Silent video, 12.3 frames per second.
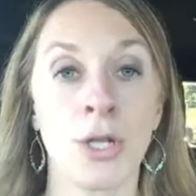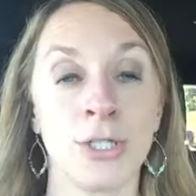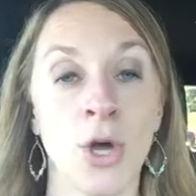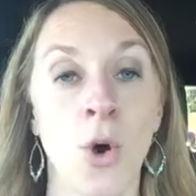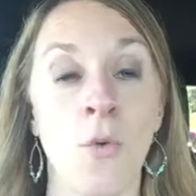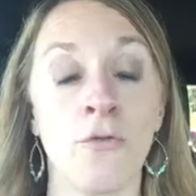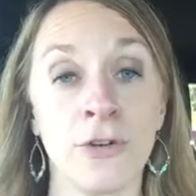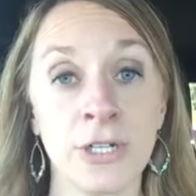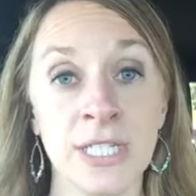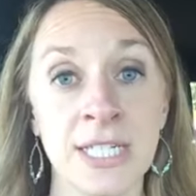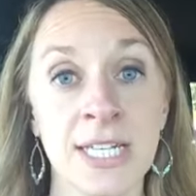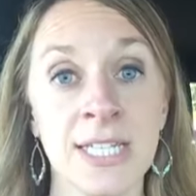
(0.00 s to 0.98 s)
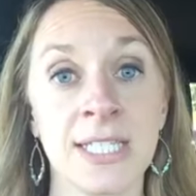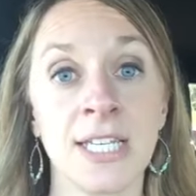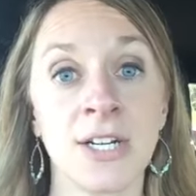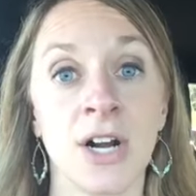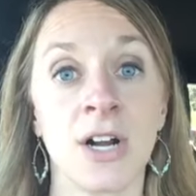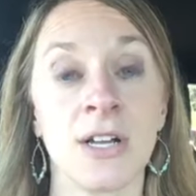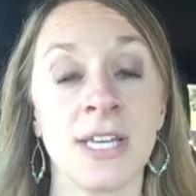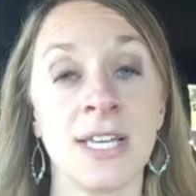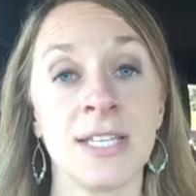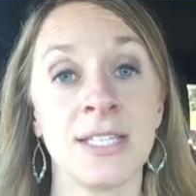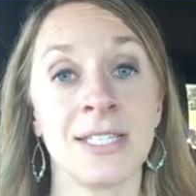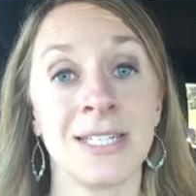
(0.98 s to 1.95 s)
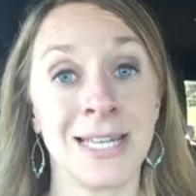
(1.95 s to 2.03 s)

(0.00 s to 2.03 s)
So, first thing to consider is